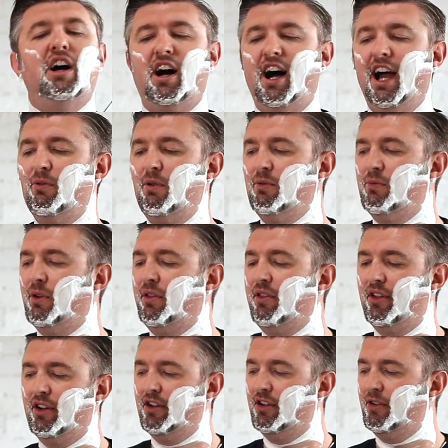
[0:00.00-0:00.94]
I went
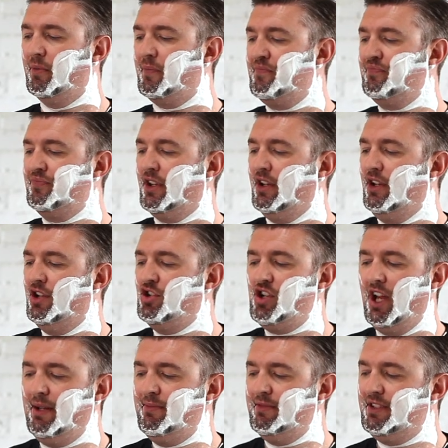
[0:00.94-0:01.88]
with their
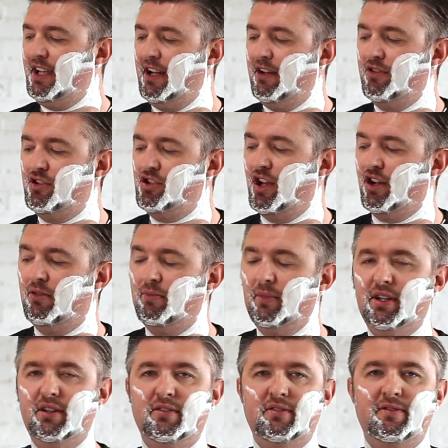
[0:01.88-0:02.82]
Jamestown
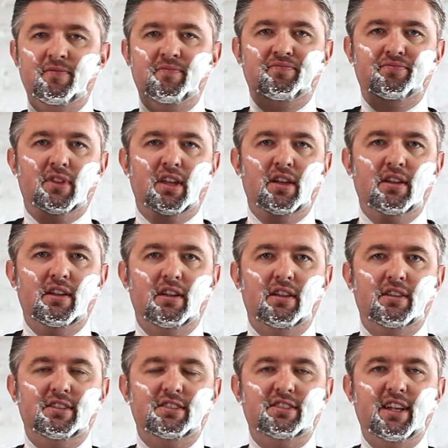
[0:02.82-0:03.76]
Gentleman
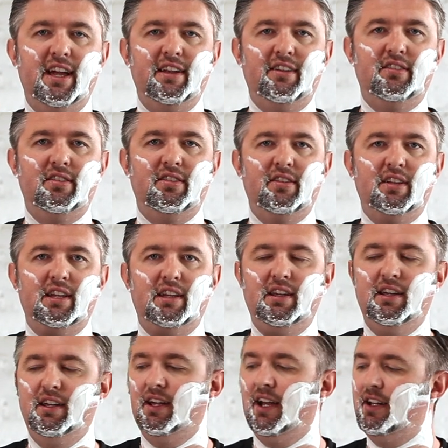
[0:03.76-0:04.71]
scent,
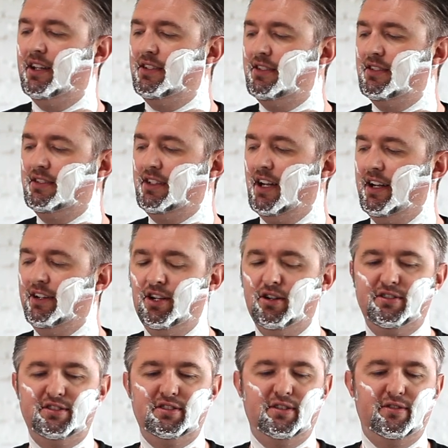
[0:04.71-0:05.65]
and this has got
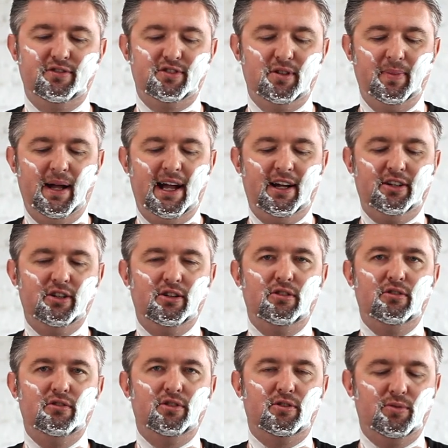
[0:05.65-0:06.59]
notes of
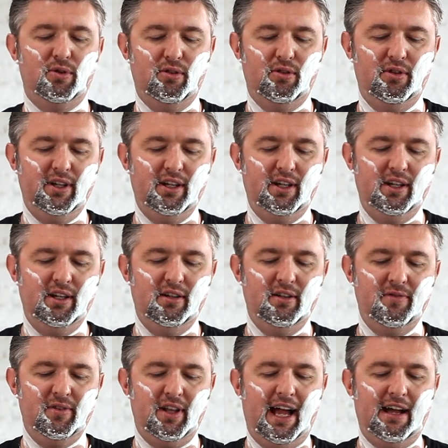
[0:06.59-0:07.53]
tobacco, neroli,
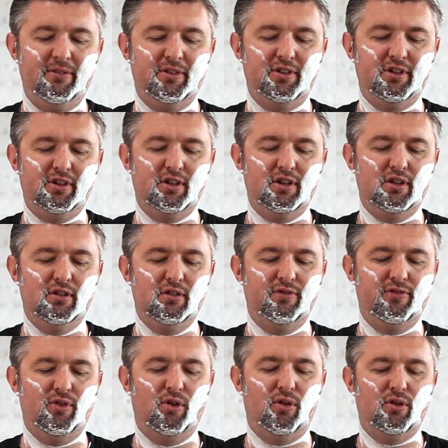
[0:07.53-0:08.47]
lavender,
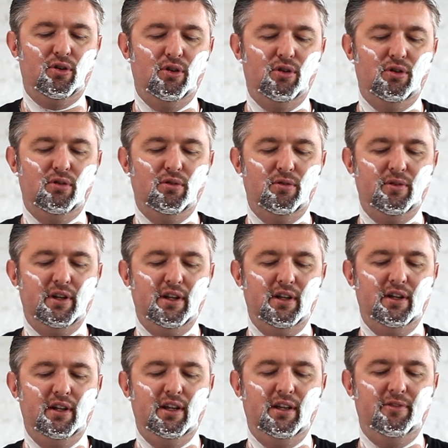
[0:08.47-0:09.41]
floral,
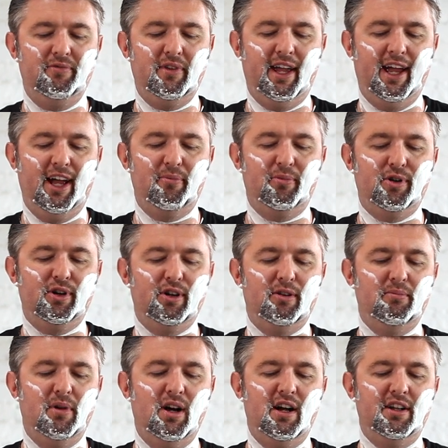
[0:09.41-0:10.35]

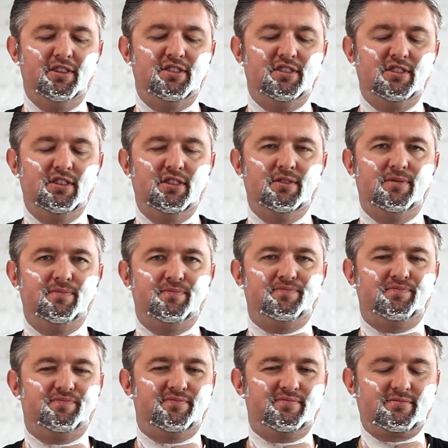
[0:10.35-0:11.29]
amber, musk.
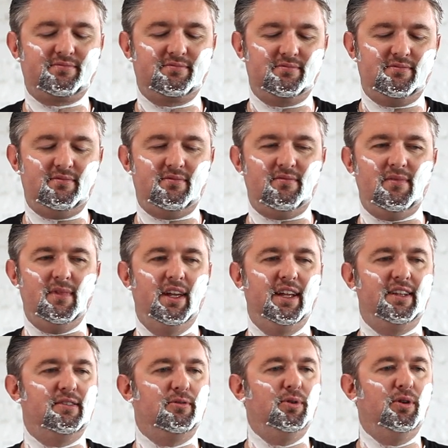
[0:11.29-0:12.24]

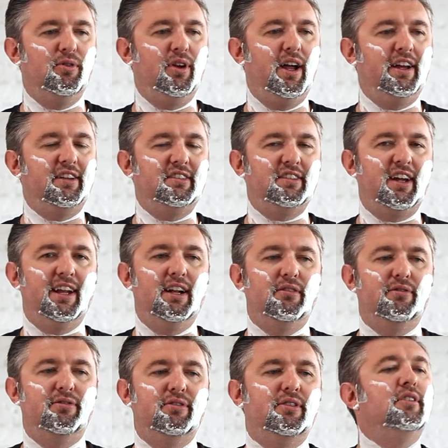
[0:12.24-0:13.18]
It's a real nice kind
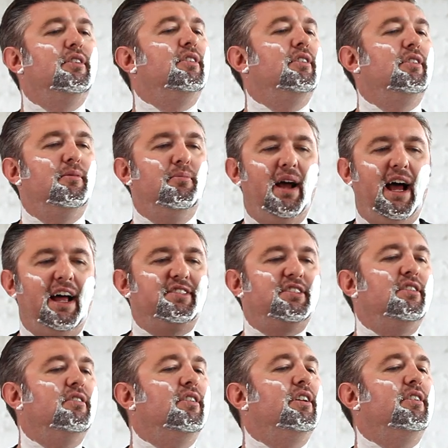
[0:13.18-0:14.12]
of
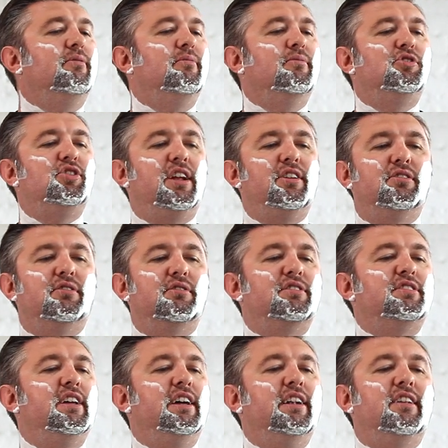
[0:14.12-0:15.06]
masculine, gentle
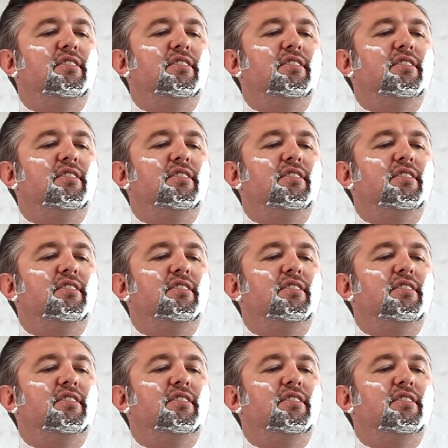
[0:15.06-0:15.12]
scent.